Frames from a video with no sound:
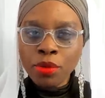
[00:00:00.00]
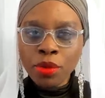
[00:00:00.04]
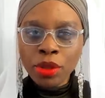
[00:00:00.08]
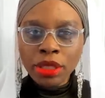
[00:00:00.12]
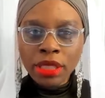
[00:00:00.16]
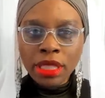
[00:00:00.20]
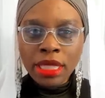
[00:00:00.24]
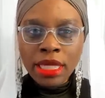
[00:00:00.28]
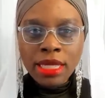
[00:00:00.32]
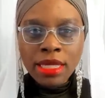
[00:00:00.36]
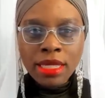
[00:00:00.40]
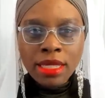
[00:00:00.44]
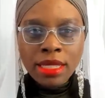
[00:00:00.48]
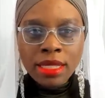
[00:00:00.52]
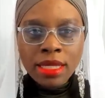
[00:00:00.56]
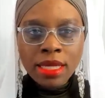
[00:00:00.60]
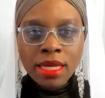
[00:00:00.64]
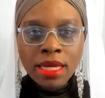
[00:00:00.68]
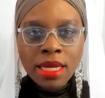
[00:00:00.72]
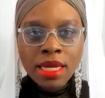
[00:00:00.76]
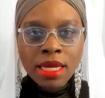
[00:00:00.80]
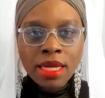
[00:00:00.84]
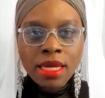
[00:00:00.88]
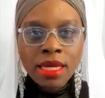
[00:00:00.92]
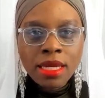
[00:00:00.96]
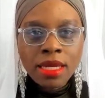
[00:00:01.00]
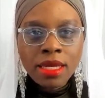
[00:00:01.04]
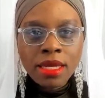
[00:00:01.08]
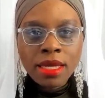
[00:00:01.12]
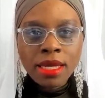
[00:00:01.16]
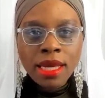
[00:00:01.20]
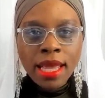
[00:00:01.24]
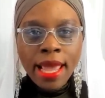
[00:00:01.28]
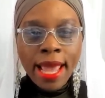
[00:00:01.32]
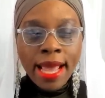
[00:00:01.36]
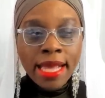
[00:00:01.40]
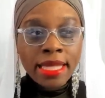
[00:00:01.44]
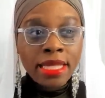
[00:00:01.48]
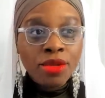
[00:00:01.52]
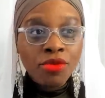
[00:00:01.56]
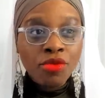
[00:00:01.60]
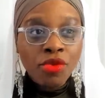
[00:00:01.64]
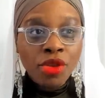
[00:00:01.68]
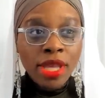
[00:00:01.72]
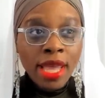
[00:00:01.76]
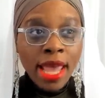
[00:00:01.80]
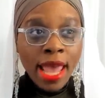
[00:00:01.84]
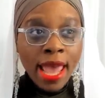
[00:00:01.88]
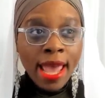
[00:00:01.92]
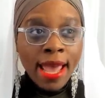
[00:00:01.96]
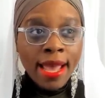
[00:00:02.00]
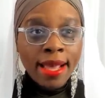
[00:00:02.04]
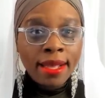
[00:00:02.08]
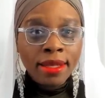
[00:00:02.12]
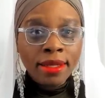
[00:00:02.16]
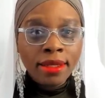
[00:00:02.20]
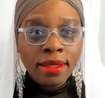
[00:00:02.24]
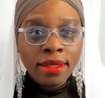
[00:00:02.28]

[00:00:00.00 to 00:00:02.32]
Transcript: released as of yet